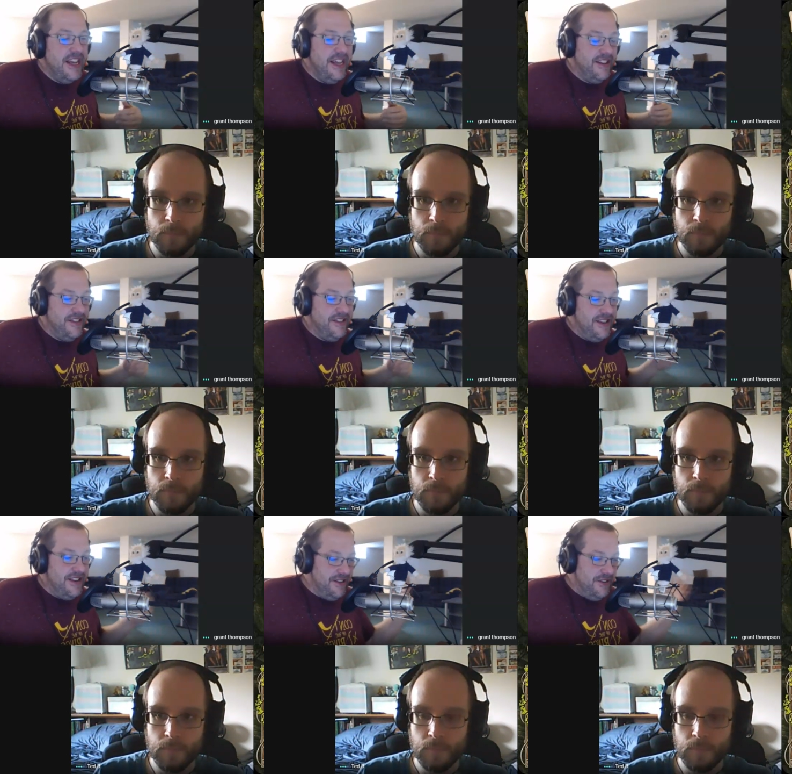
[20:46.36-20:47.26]
Speaker 1: it doesn't
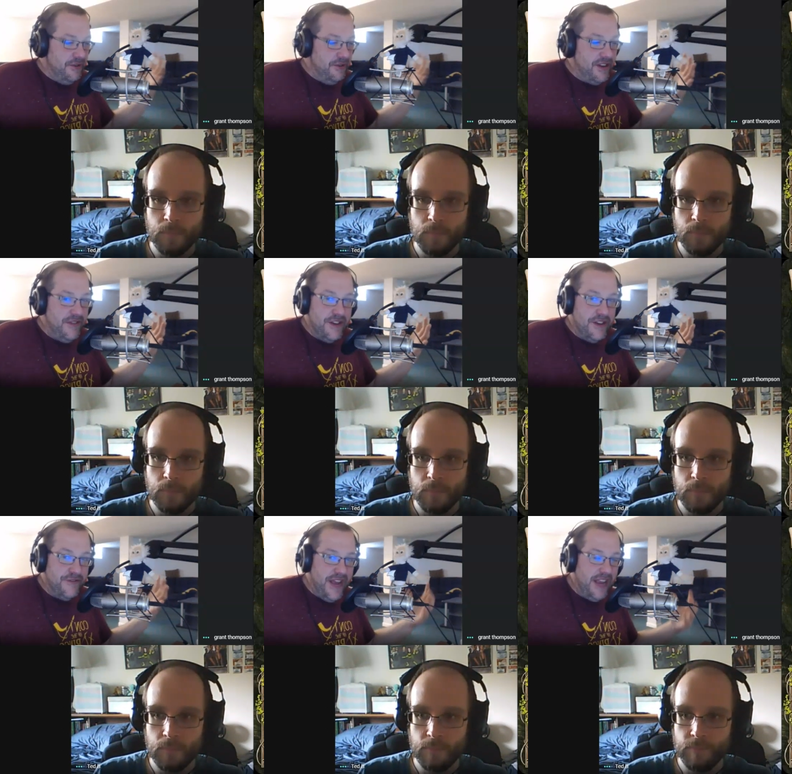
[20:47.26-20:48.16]
do stuff in your
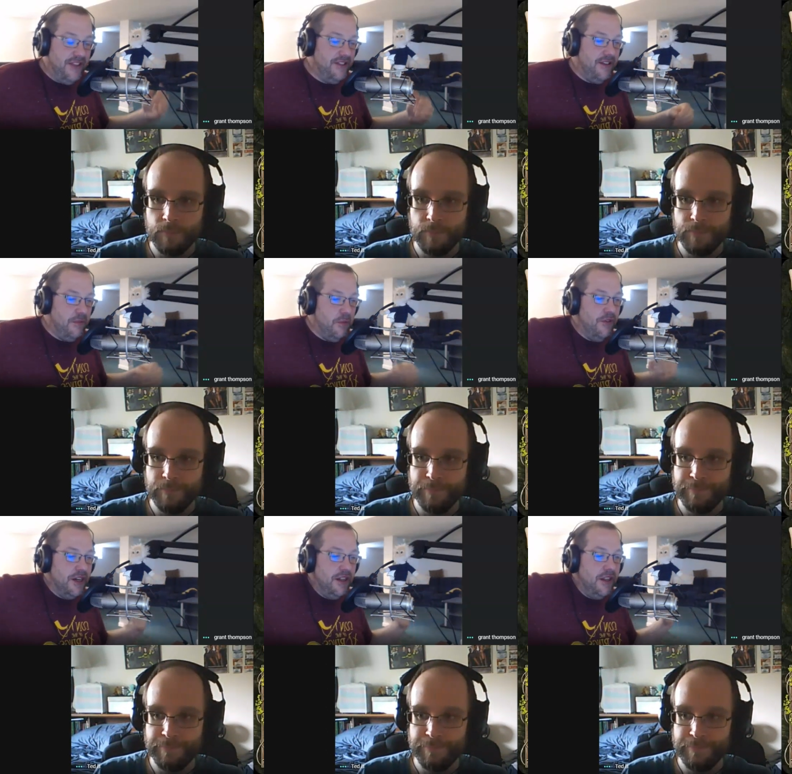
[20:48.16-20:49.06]
face. It's more of
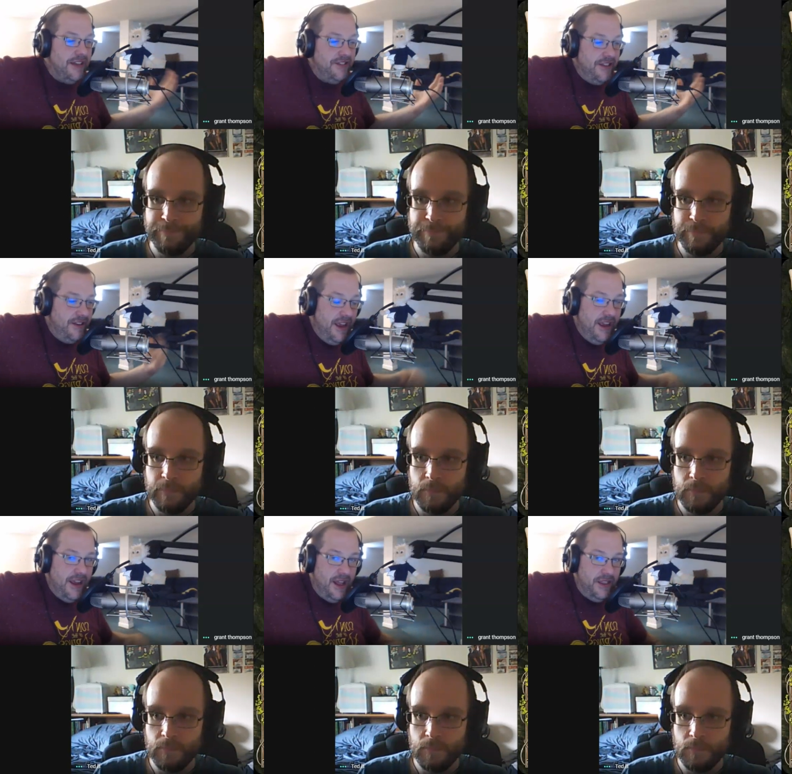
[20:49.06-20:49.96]
a classy
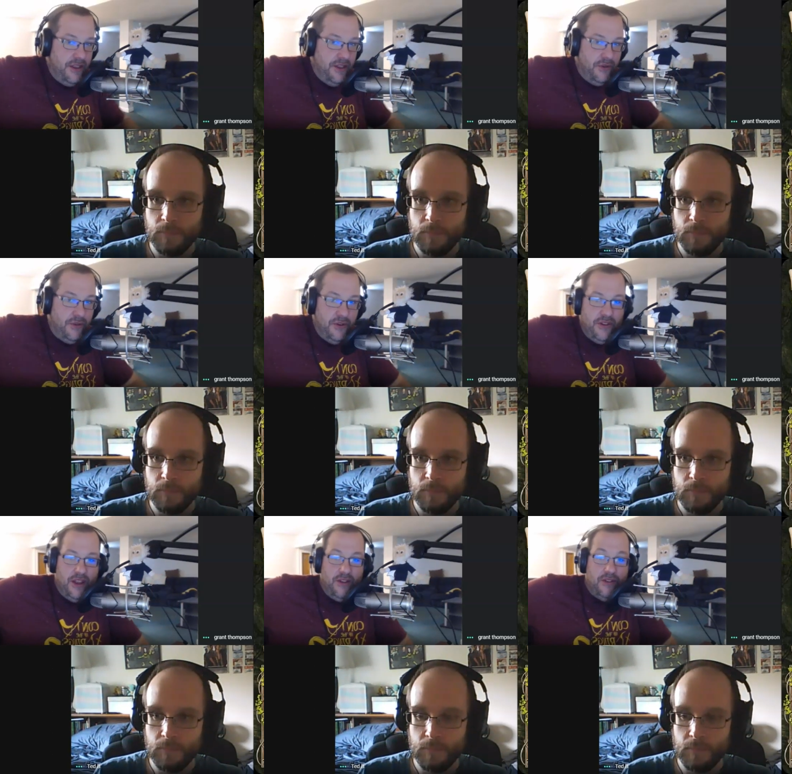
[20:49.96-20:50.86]
take on those sorts of
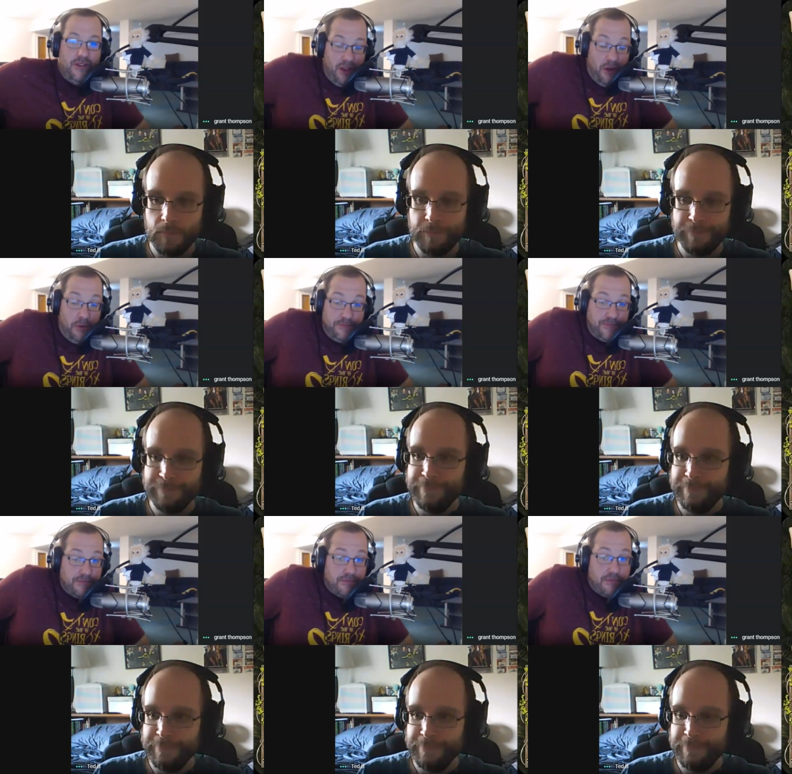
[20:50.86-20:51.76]
things. So
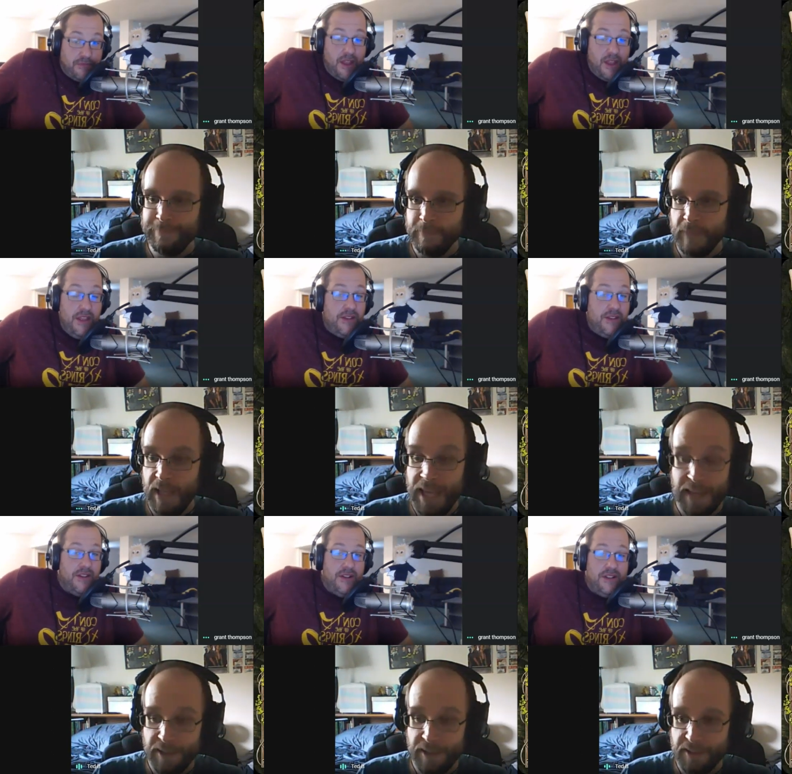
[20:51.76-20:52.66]
this but
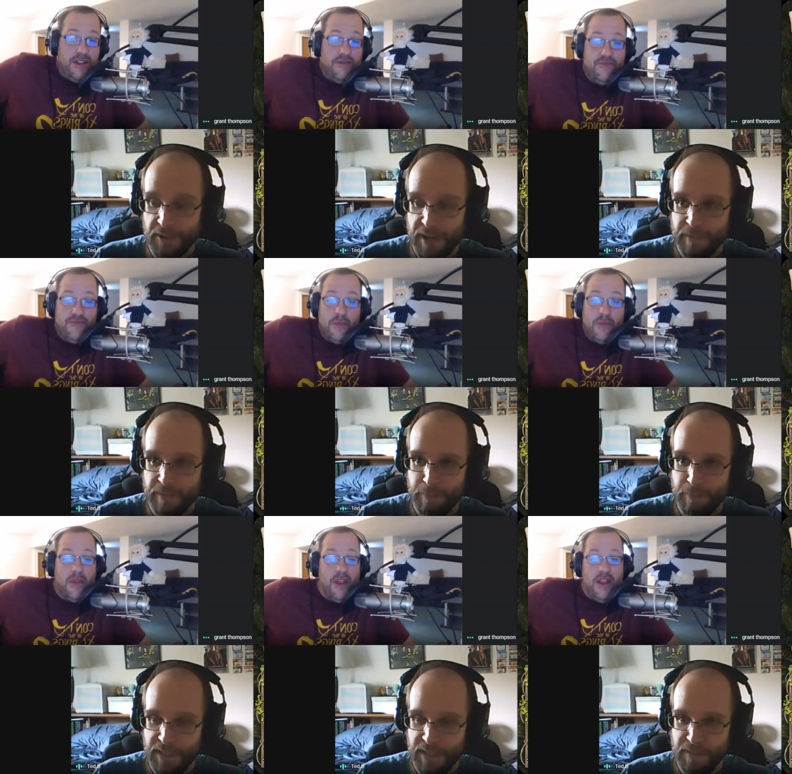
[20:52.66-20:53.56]
yeah,
Speaker 2: the art's great.
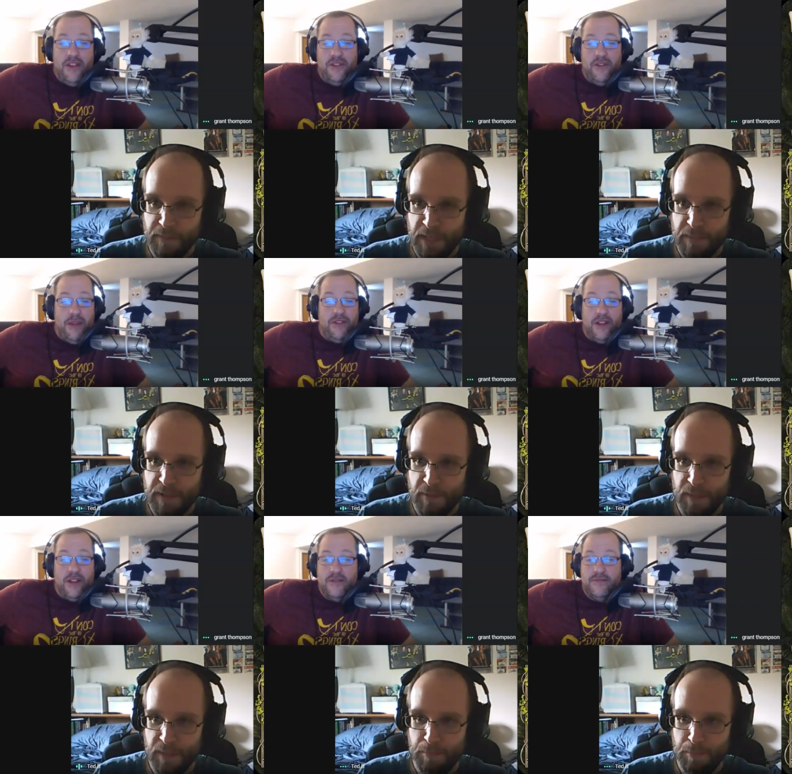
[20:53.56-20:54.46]
It does make amazing.
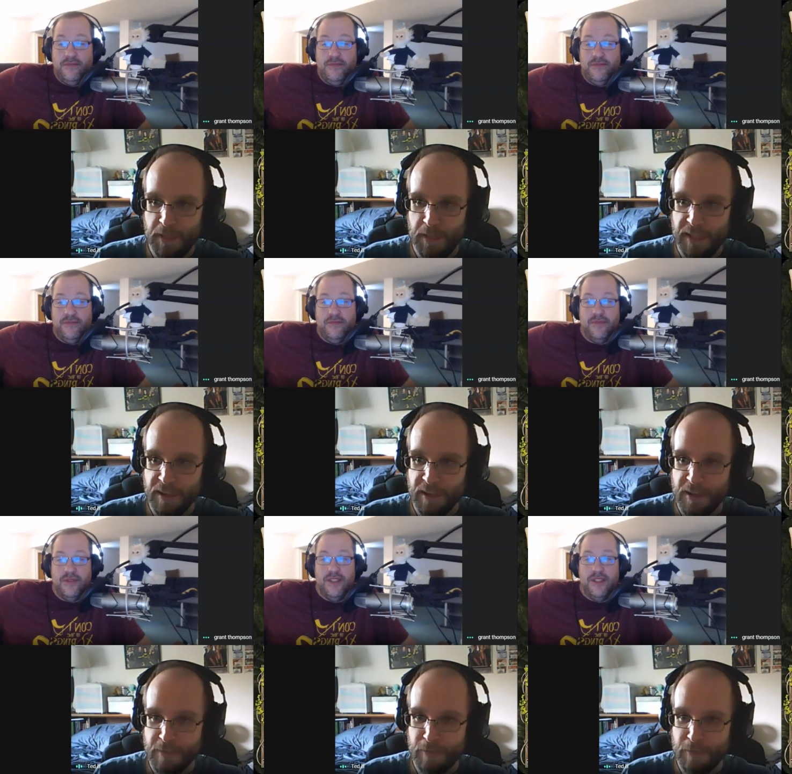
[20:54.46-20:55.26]
me want to play the card.